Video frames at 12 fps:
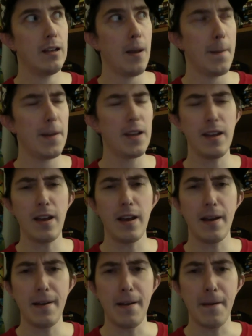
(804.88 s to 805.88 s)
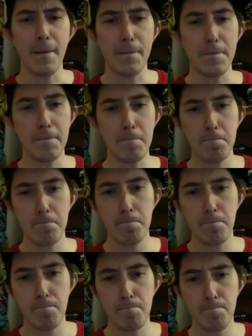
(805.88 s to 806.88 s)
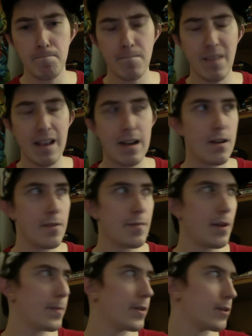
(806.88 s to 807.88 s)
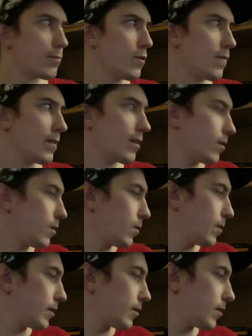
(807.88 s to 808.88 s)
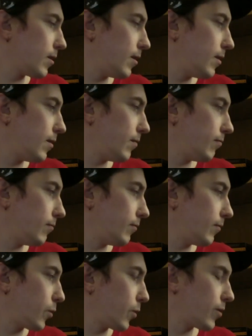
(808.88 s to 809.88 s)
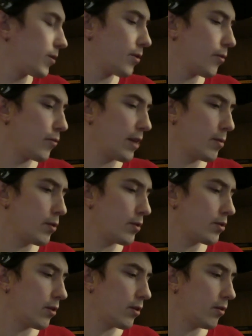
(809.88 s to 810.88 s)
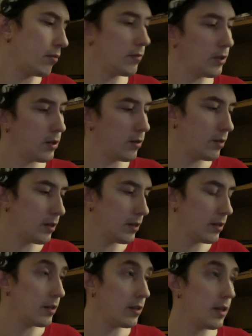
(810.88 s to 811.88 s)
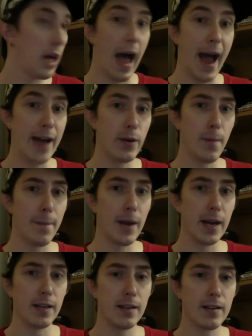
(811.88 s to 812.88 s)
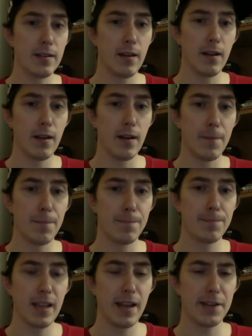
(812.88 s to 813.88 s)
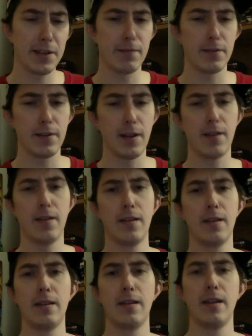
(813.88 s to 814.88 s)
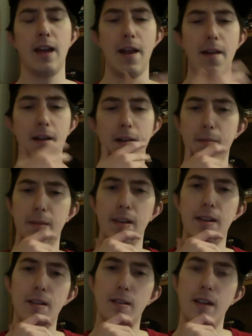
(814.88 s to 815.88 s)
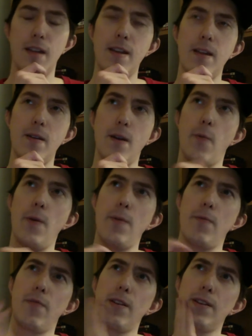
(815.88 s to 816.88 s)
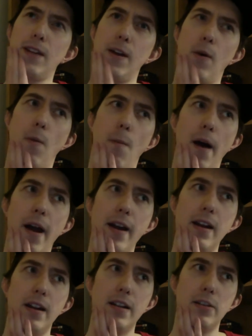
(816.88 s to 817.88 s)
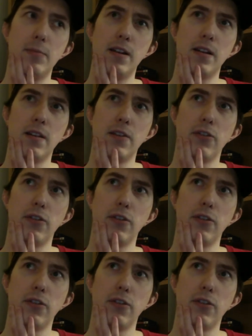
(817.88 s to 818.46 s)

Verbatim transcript: but yeah, um, up this movie, you know, it's uh, of course, it's a reboot, so you know, I don't mind it. Um, as I've said, I, and because I think uh, one reason I don't mind it is because,